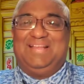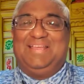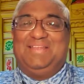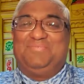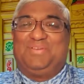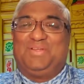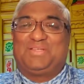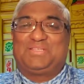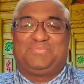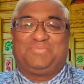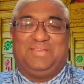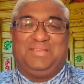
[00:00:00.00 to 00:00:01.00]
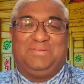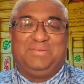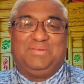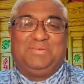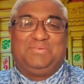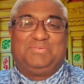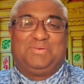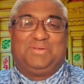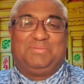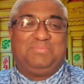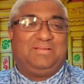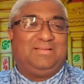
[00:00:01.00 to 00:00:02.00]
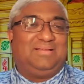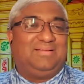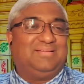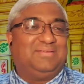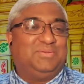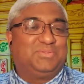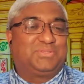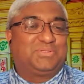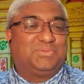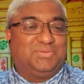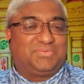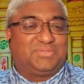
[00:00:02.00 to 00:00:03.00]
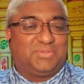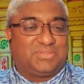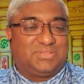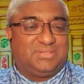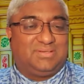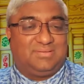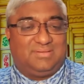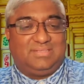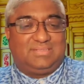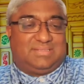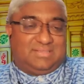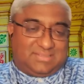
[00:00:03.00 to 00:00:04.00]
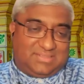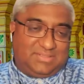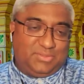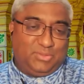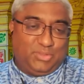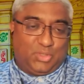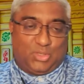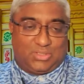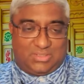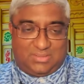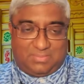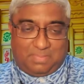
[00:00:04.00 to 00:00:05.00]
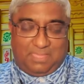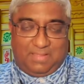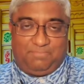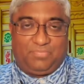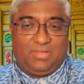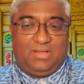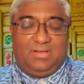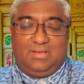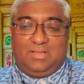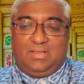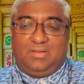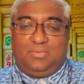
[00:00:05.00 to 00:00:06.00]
in philosophy from New School of Social Research, New York. I